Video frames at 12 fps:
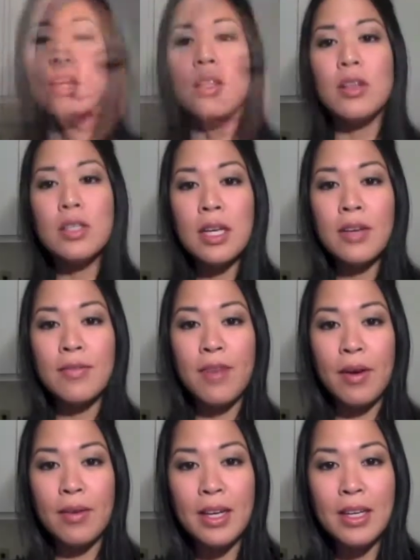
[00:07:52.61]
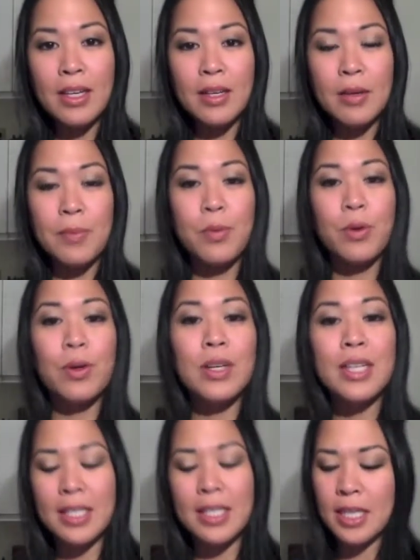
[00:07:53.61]
it looks like a very
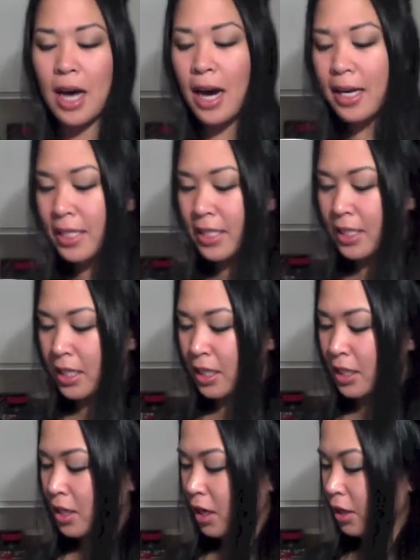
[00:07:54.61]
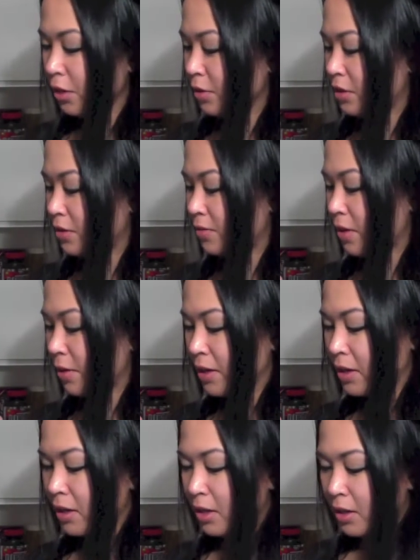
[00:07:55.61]
pretty, tidy tea. The color is
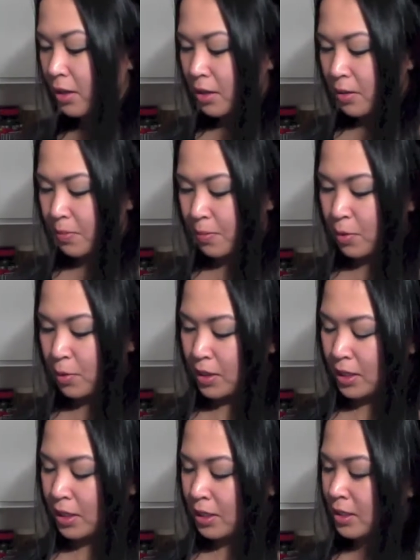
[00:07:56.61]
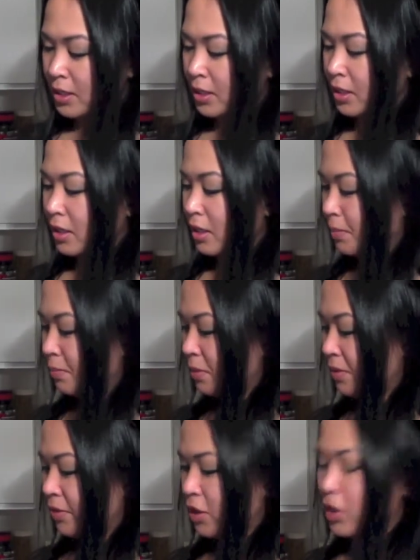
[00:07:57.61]
very pretty. It's a bit
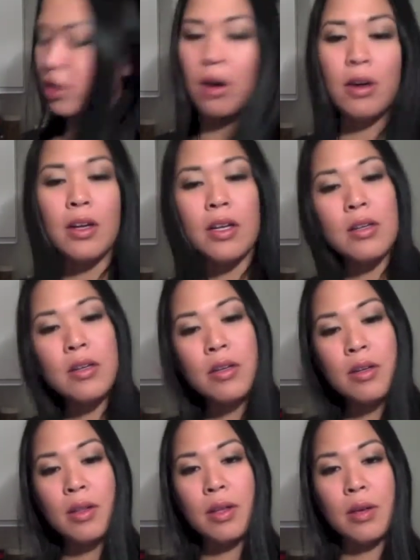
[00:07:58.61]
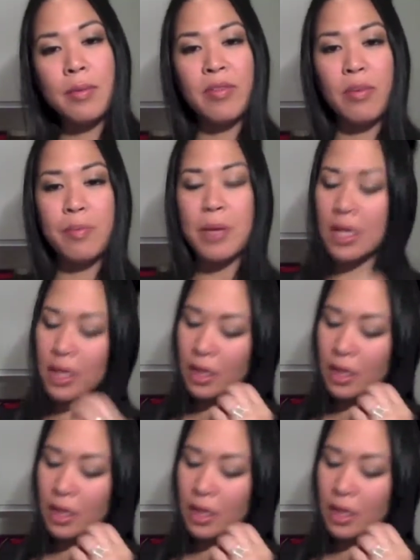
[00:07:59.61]
of a garnet, a little bit of a pinky